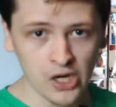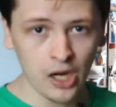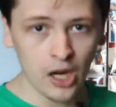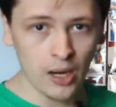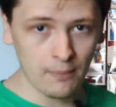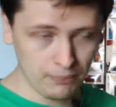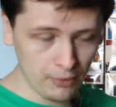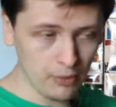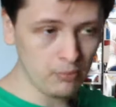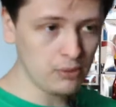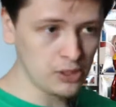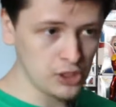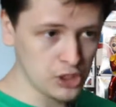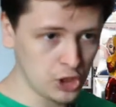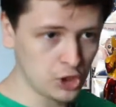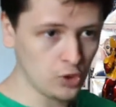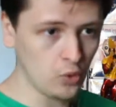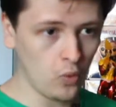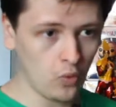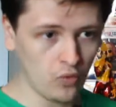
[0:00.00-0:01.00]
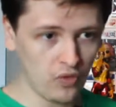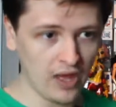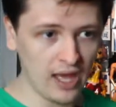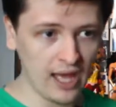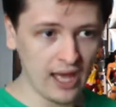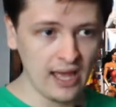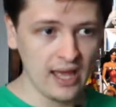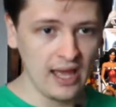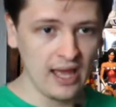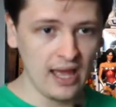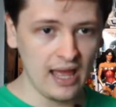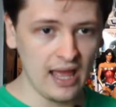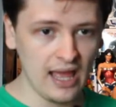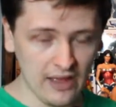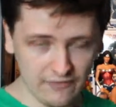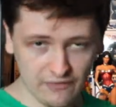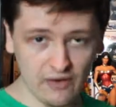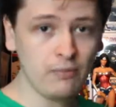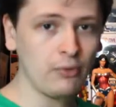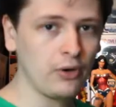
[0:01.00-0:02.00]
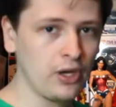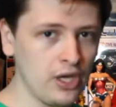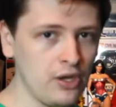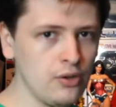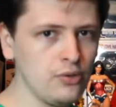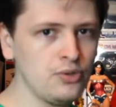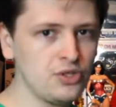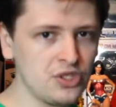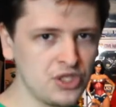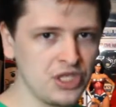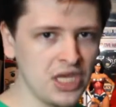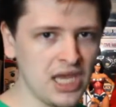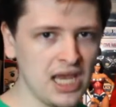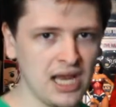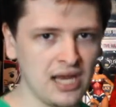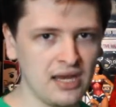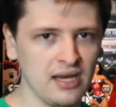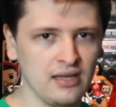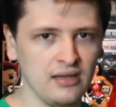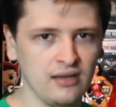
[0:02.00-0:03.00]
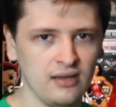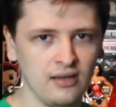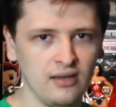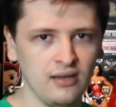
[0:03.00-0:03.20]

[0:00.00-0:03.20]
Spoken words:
I'm probably sure that everybody who's seen